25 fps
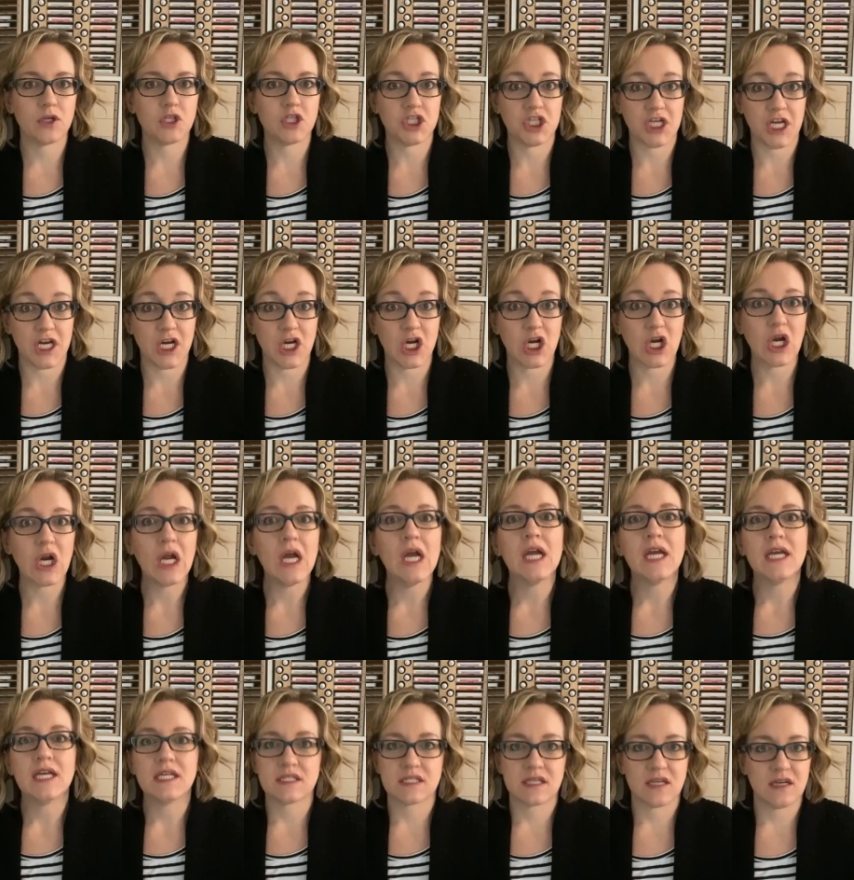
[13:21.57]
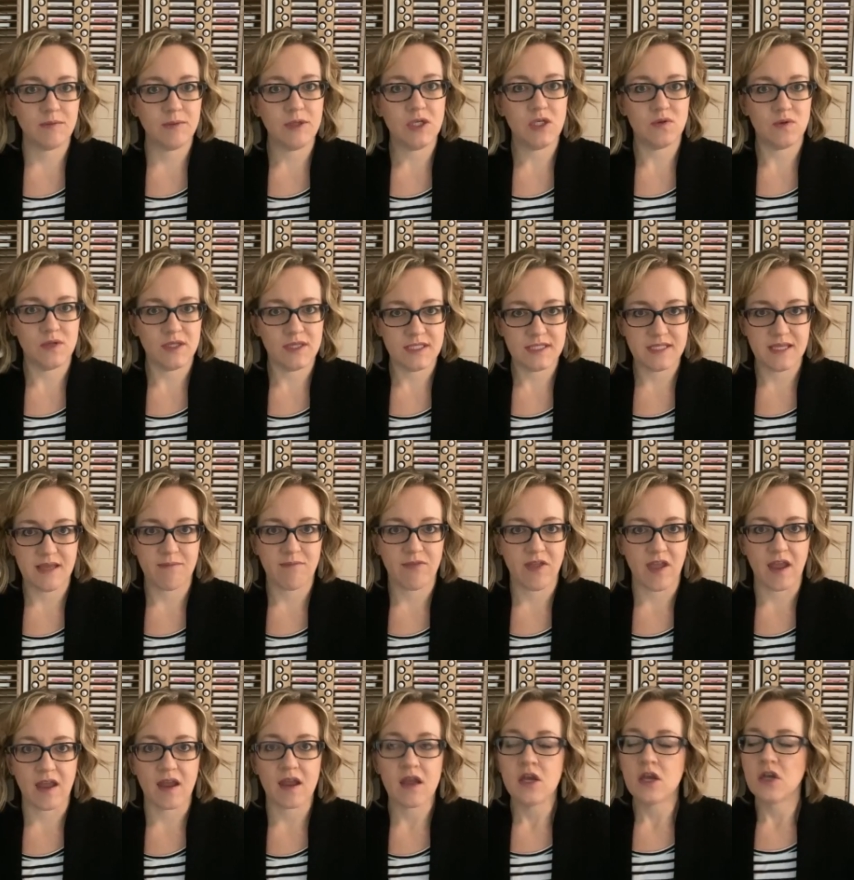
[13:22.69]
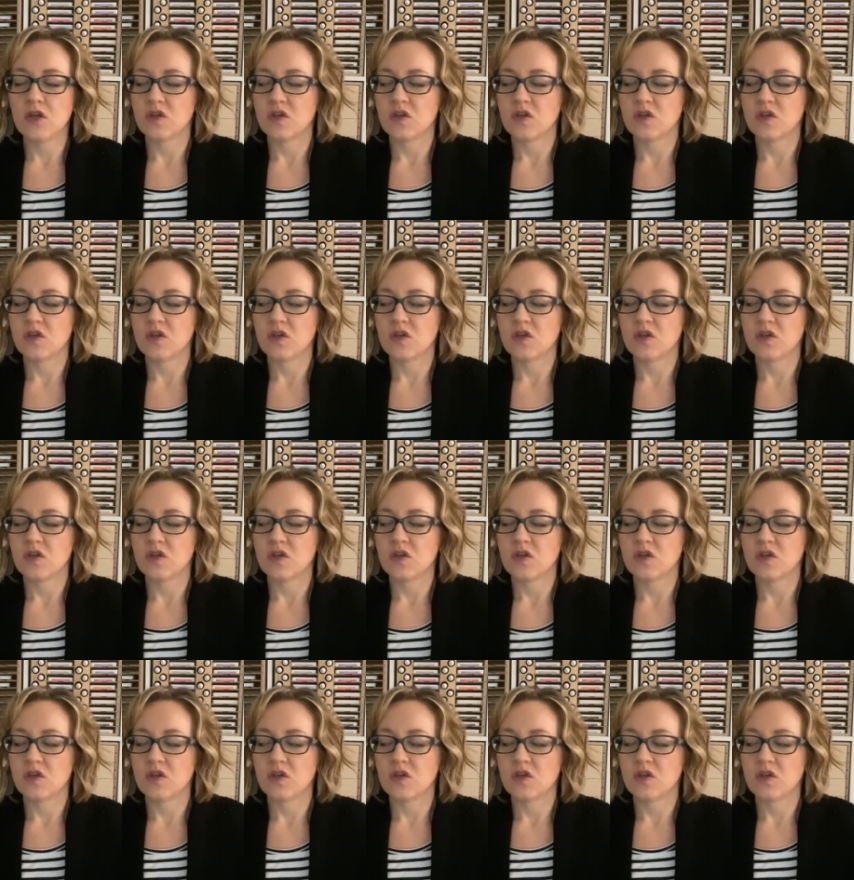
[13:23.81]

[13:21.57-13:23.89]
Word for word: share is going to be doing the same thing.